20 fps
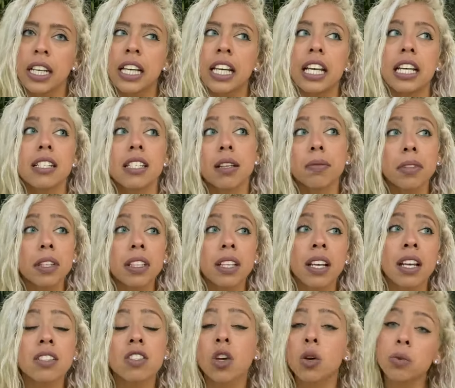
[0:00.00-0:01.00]
It's something that
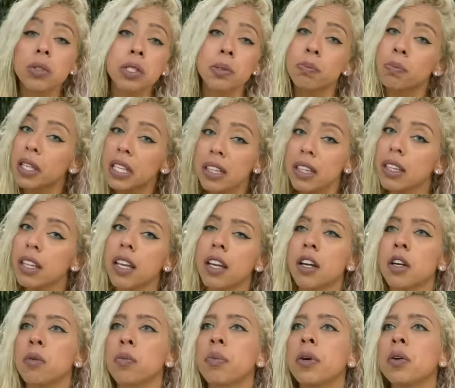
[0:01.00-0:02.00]
has always been
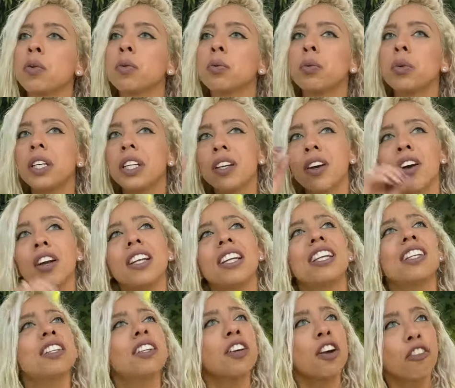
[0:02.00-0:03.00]
there, but we are
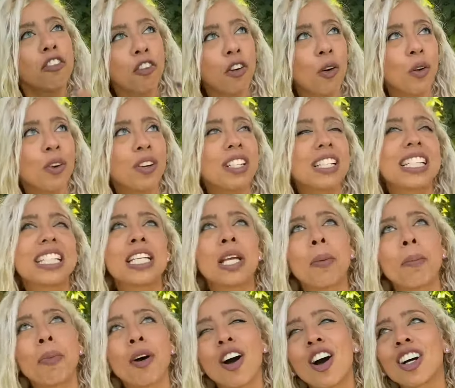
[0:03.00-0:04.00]
in, of course, the
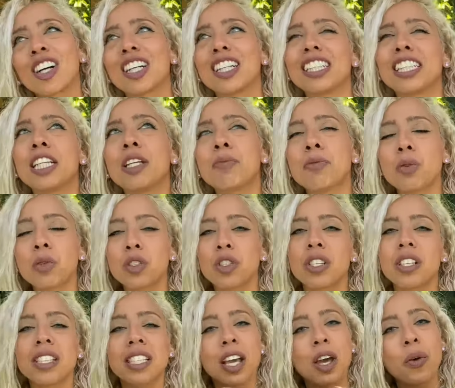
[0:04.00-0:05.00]
apocalypse, which
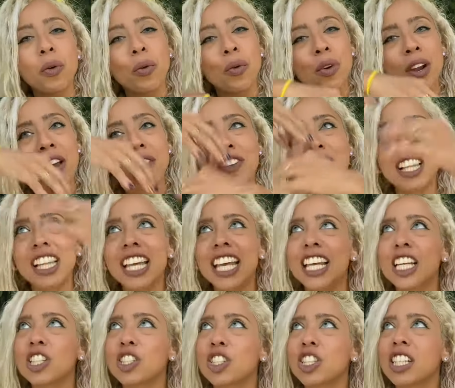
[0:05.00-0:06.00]
is
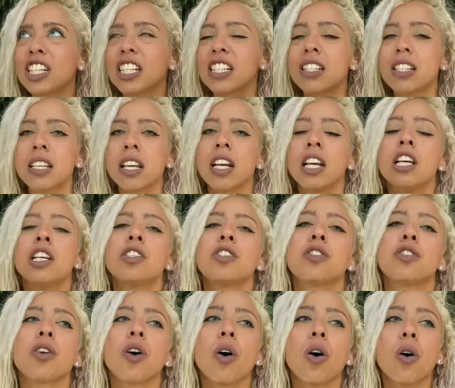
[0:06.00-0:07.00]
Revelations.
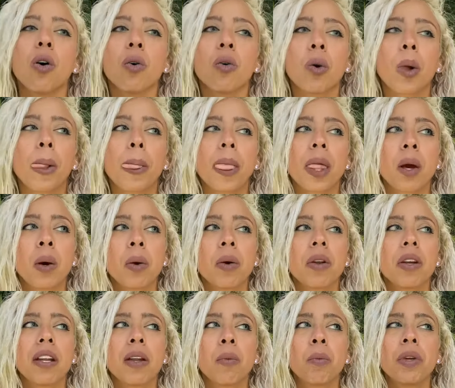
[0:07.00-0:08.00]
So
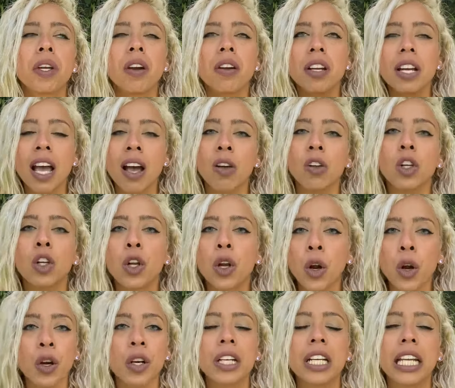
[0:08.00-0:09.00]
we are now
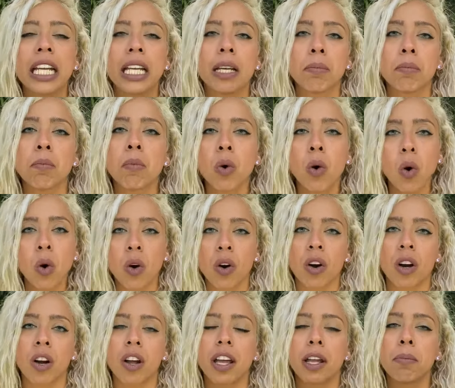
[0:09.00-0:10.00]
learning
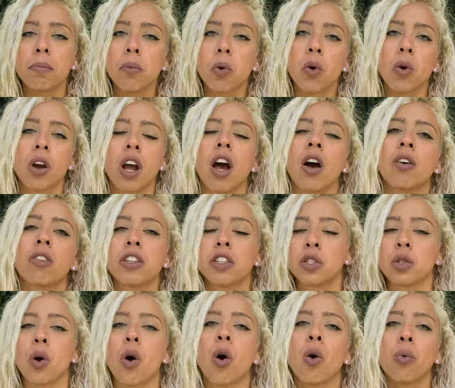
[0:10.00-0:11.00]
more and more how
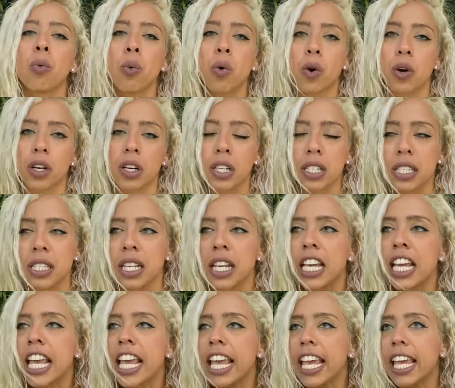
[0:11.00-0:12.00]
this all works.
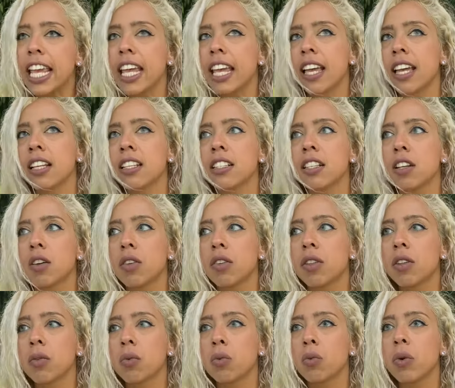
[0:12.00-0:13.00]
And
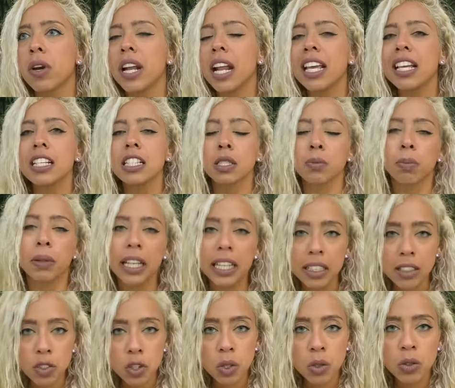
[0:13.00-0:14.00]
when I
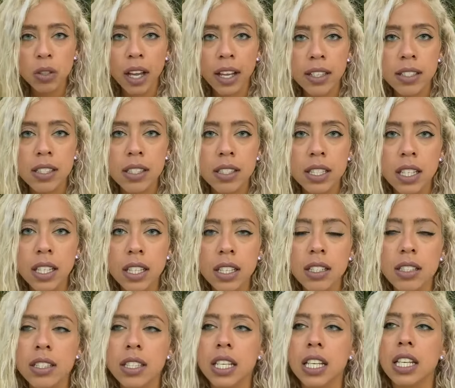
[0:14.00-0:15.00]
explain to you guys
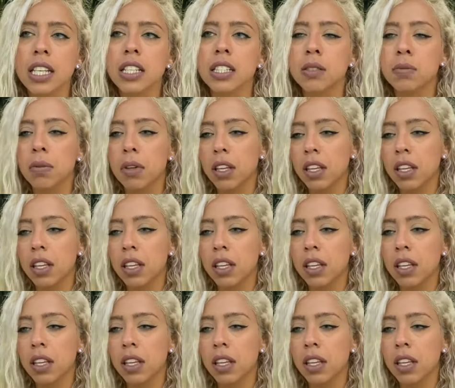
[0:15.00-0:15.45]
things, is